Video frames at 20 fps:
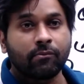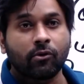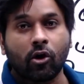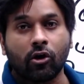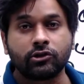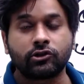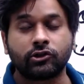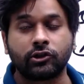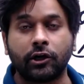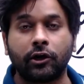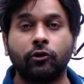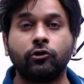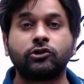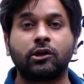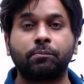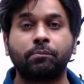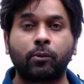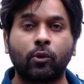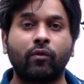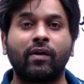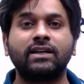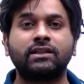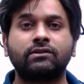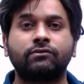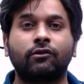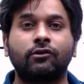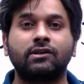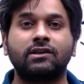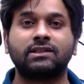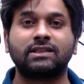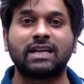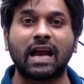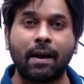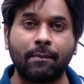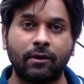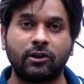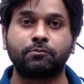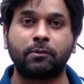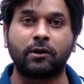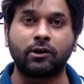constitution provides for the
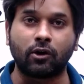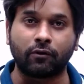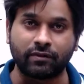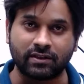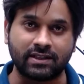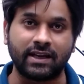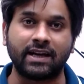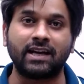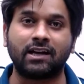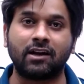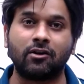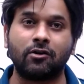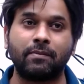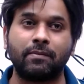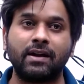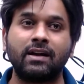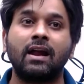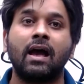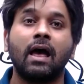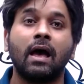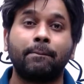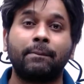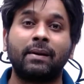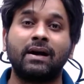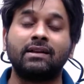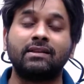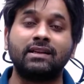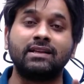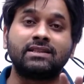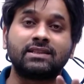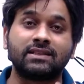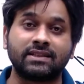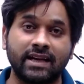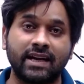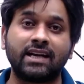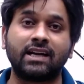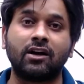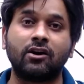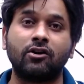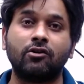establishment of state government, but the
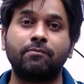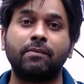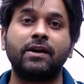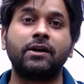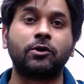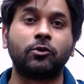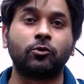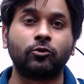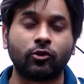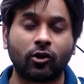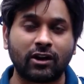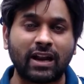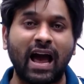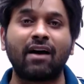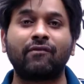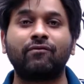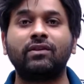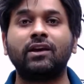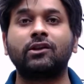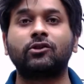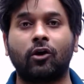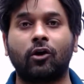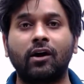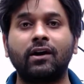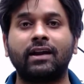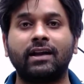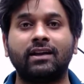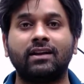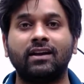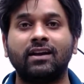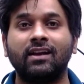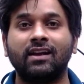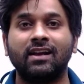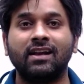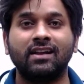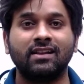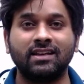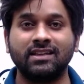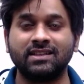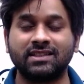state government do not have the authority.
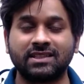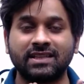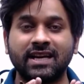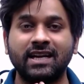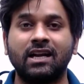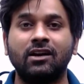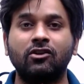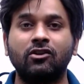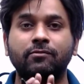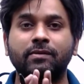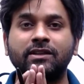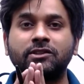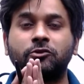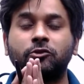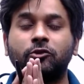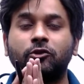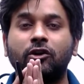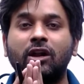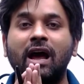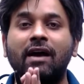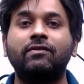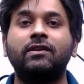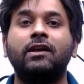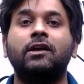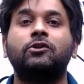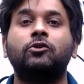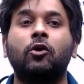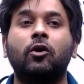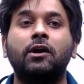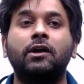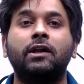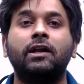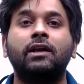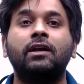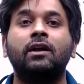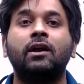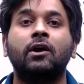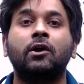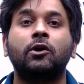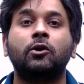The state governments do not have the
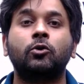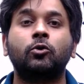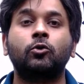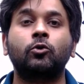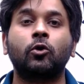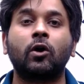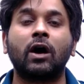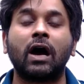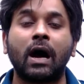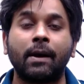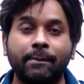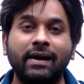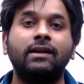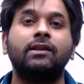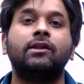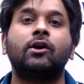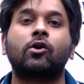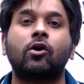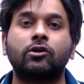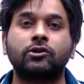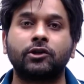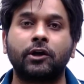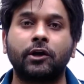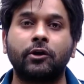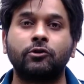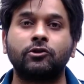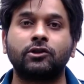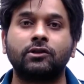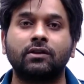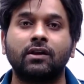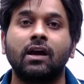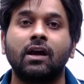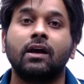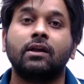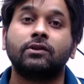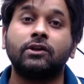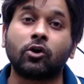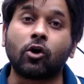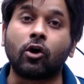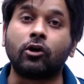authority to amend the constitution.
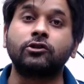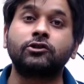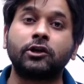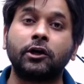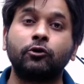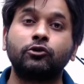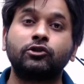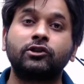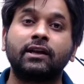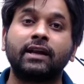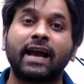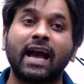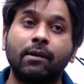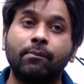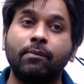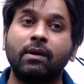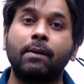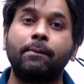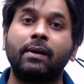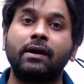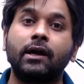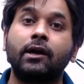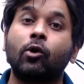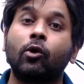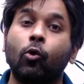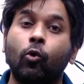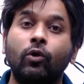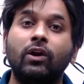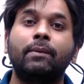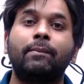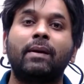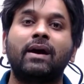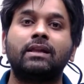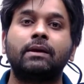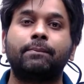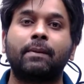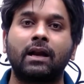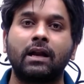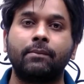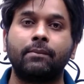The constitution can be amended only by the
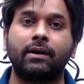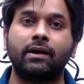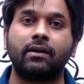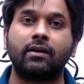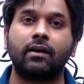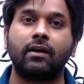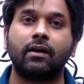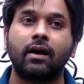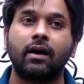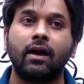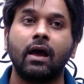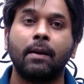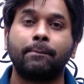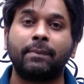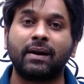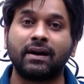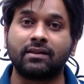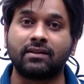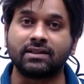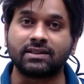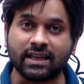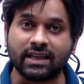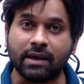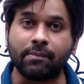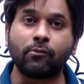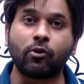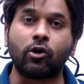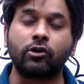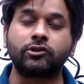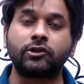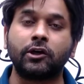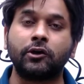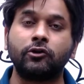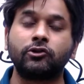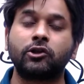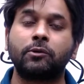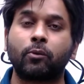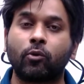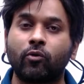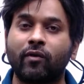parliament, but the same
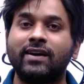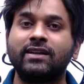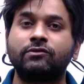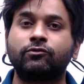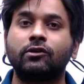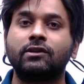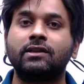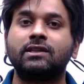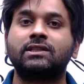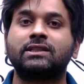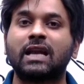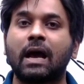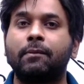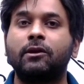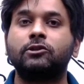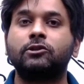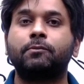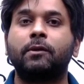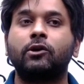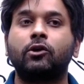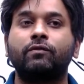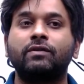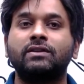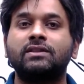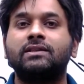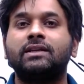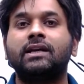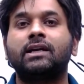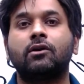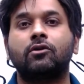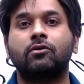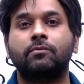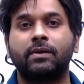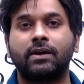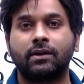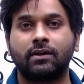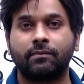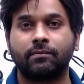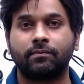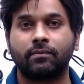constitution provides for the establishment of state
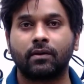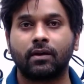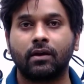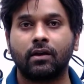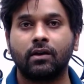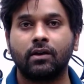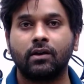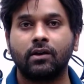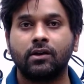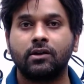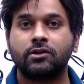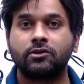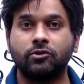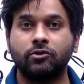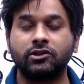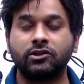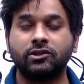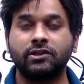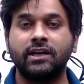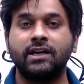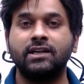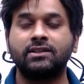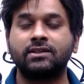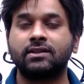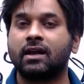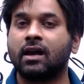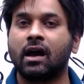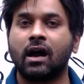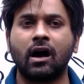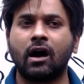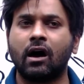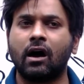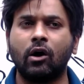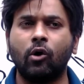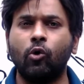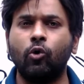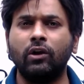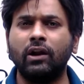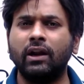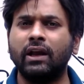government. So states,
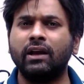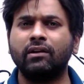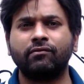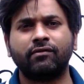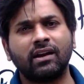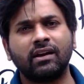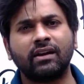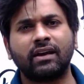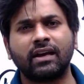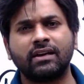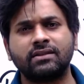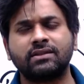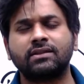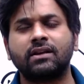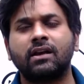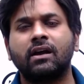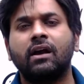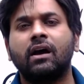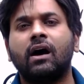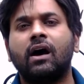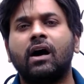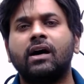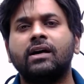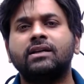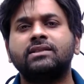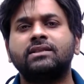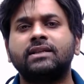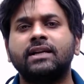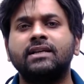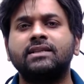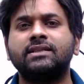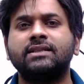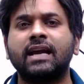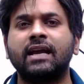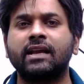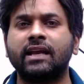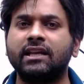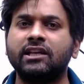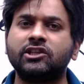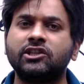only in one case, states can
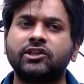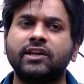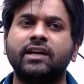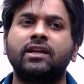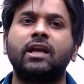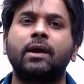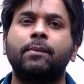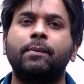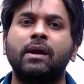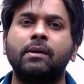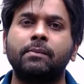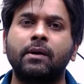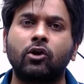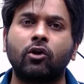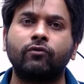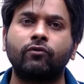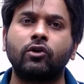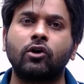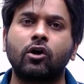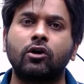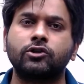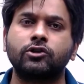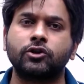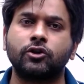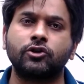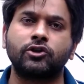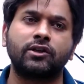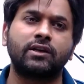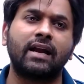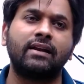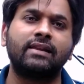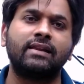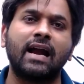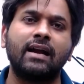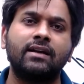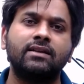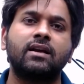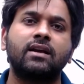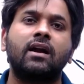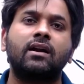initiate the amendment of the constitution, and that
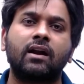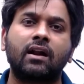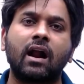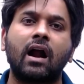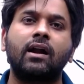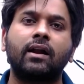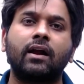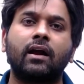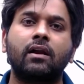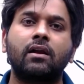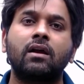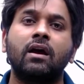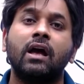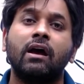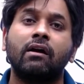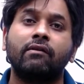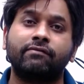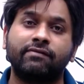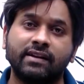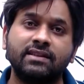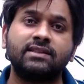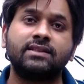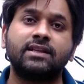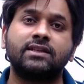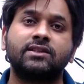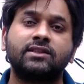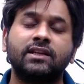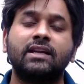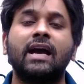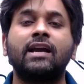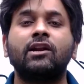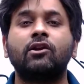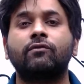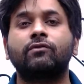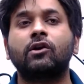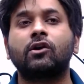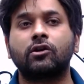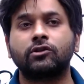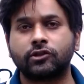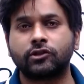is under article 169 of
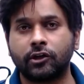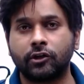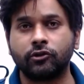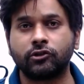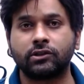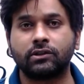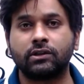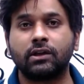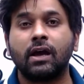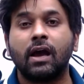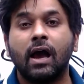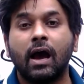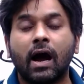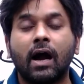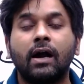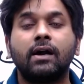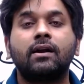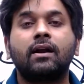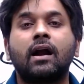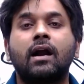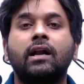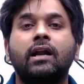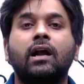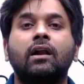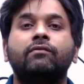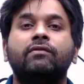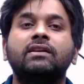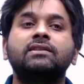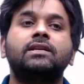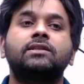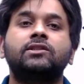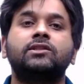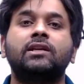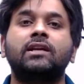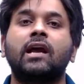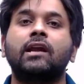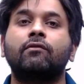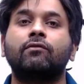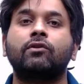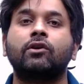the constitution. Under article
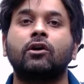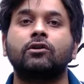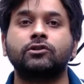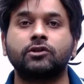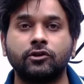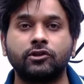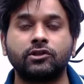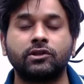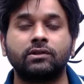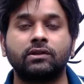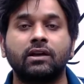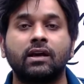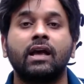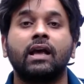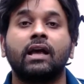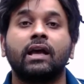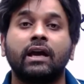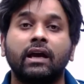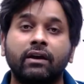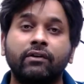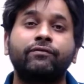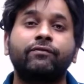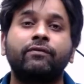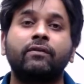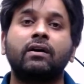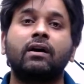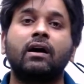169 of the constitution, if